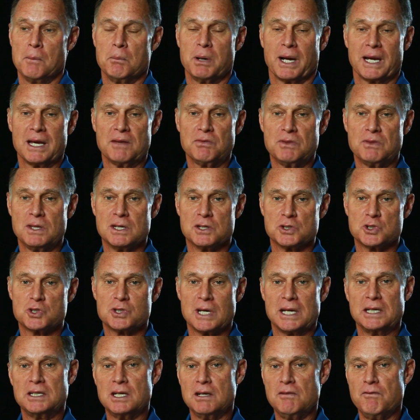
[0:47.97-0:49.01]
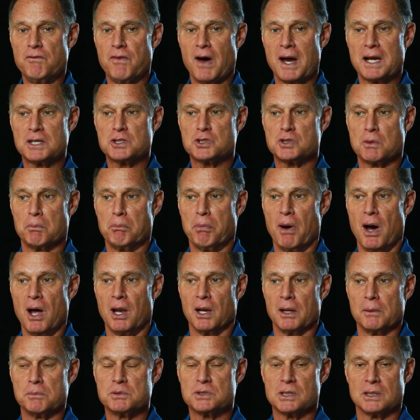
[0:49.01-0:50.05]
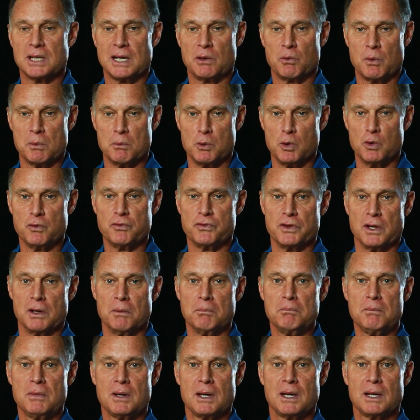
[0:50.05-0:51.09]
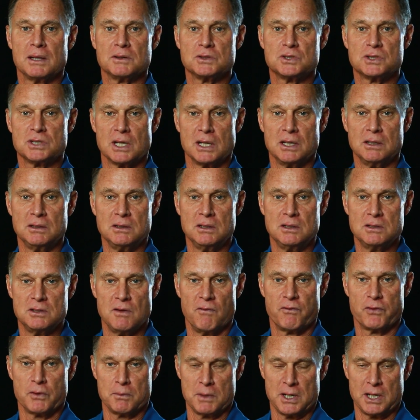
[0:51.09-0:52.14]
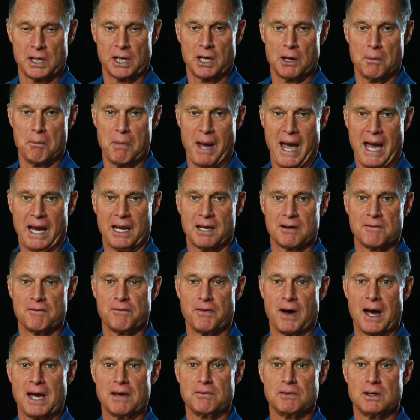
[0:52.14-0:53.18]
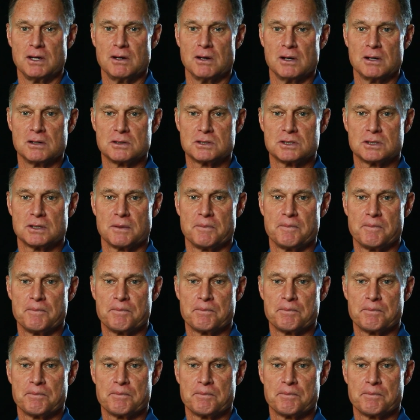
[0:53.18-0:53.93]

But get this, they did find some polyps, and they removed them and said for me to come back in five years.